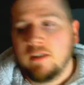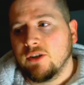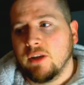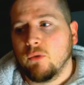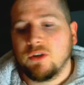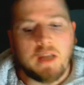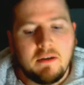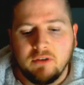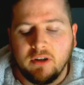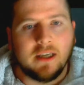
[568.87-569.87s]
So then we're
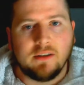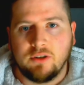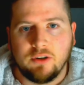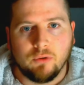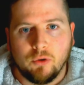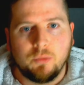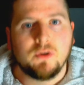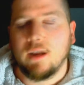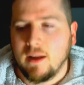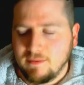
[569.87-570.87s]
definitely into the
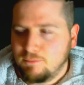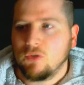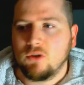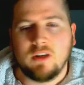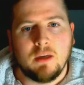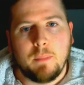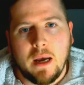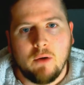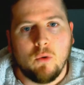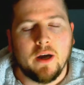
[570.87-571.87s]
groups, and that puts us in a
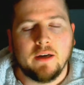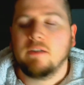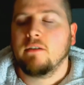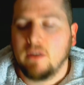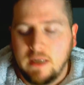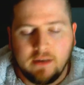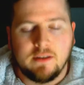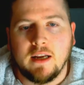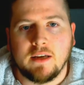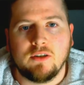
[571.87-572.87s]
better way
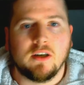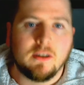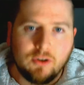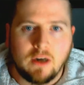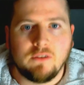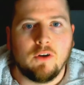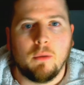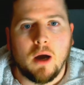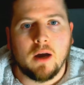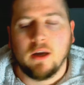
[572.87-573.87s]
into next year,
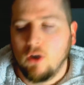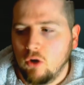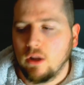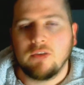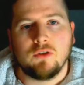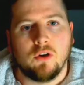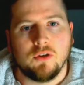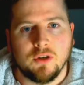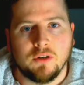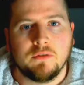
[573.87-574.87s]
transfer market, all that sort
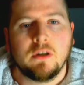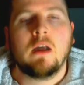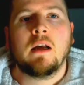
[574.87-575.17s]
of stuff.